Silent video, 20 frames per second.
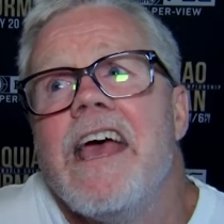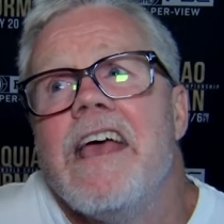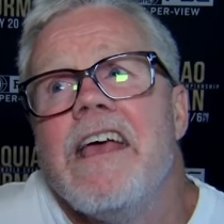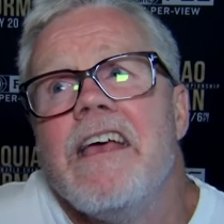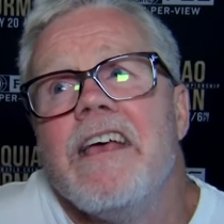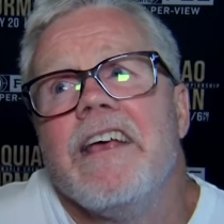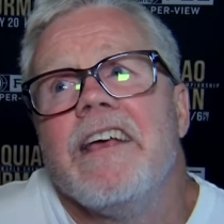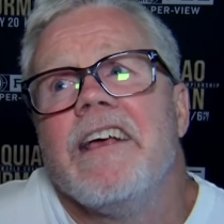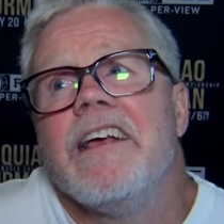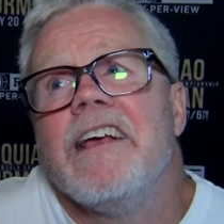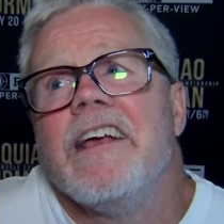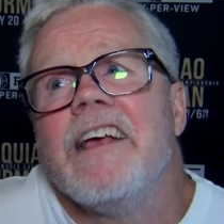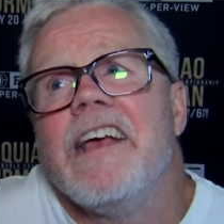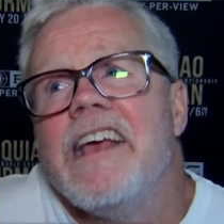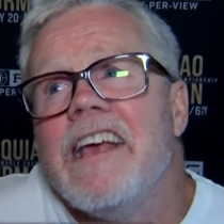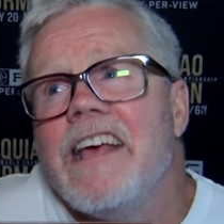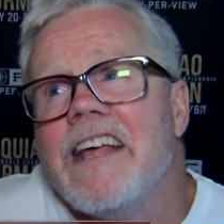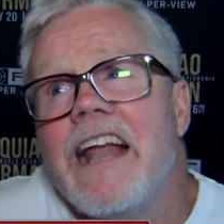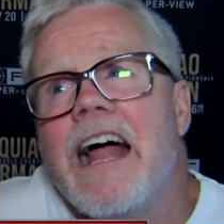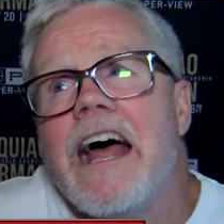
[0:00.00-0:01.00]
he
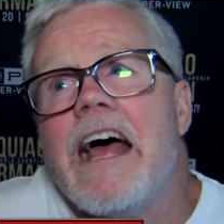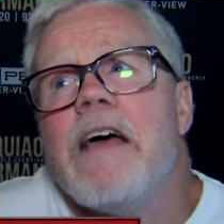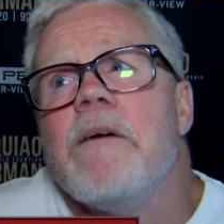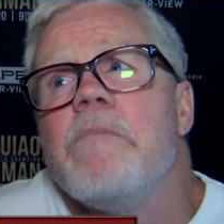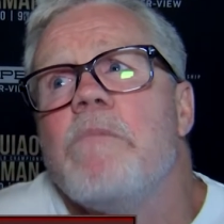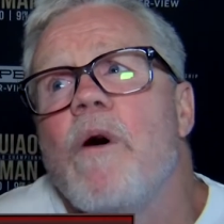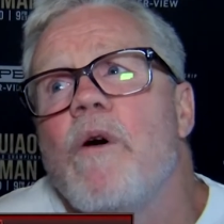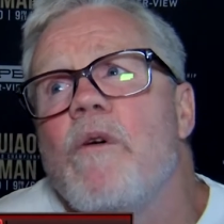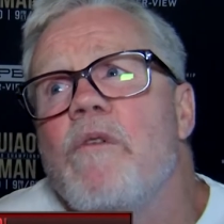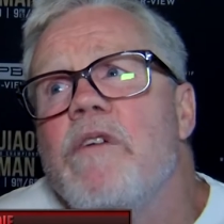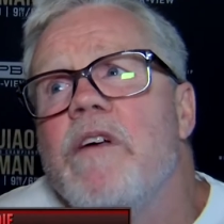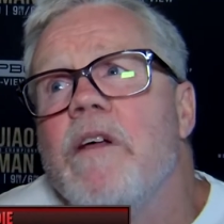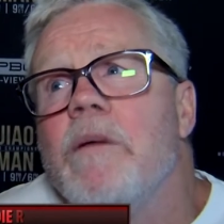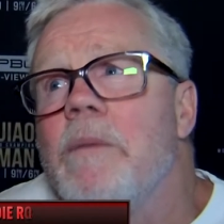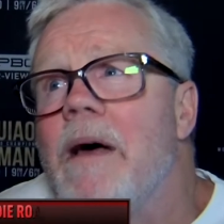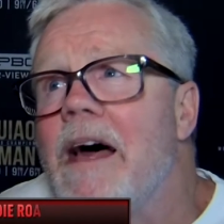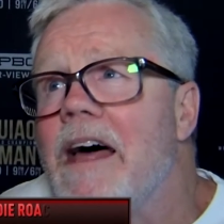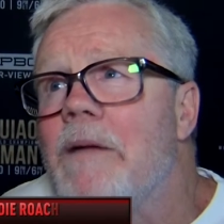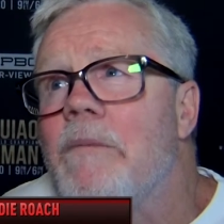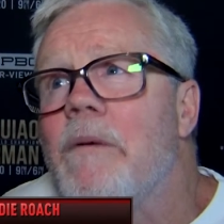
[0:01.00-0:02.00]
he and I both feel
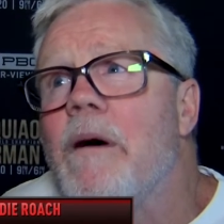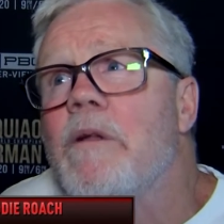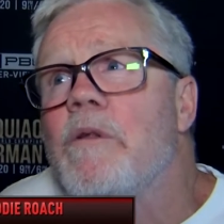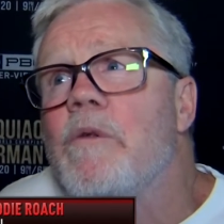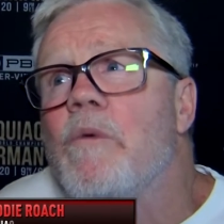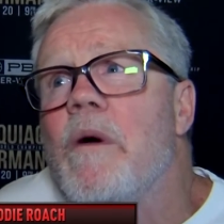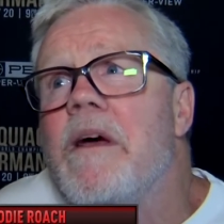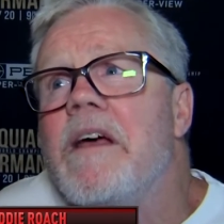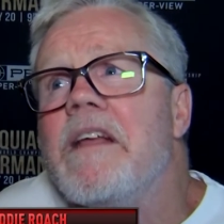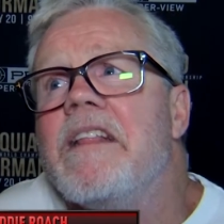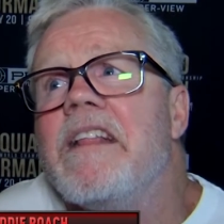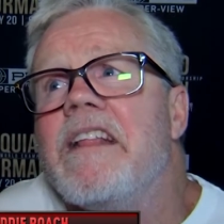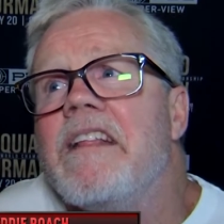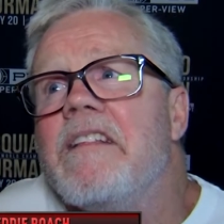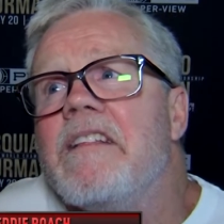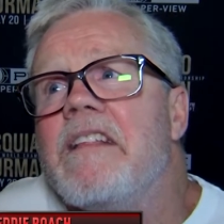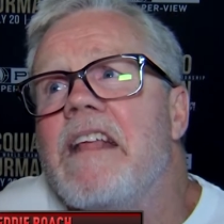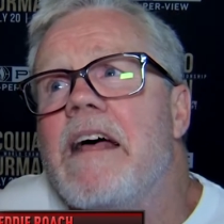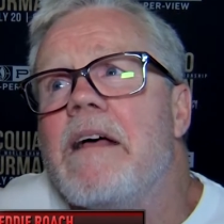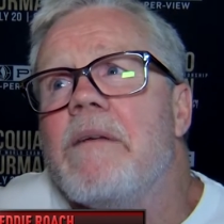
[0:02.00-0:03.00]
bad about the way
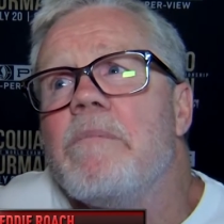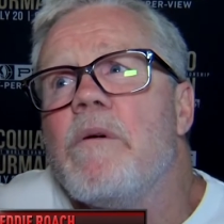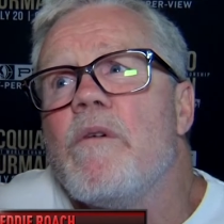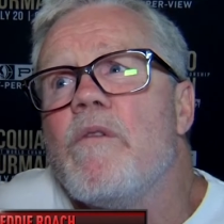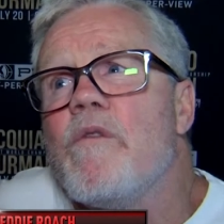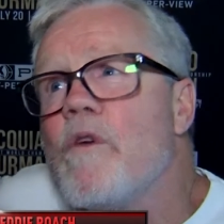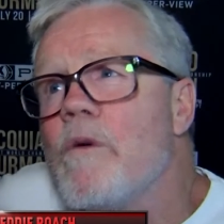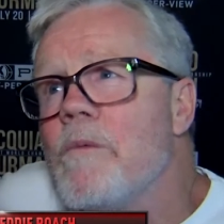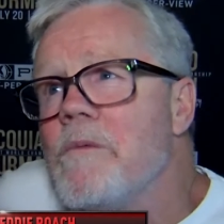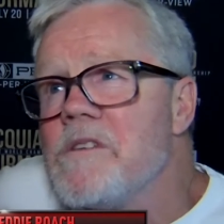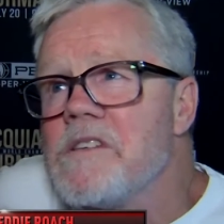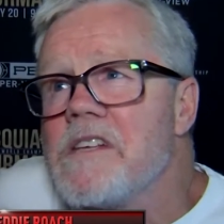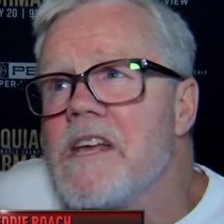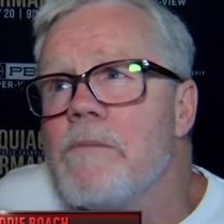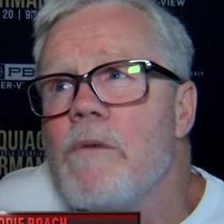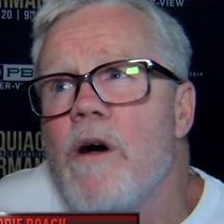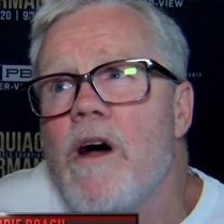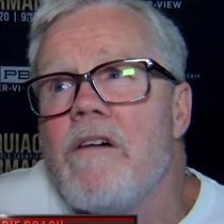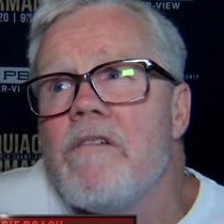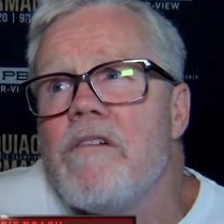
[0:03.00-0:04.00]
that, that performance
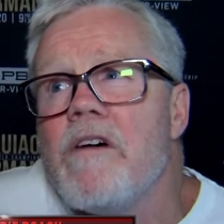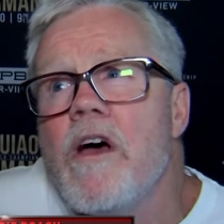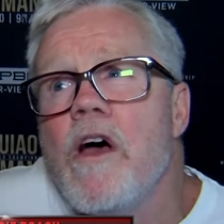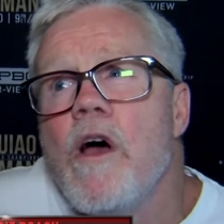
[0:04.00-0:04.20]
came off.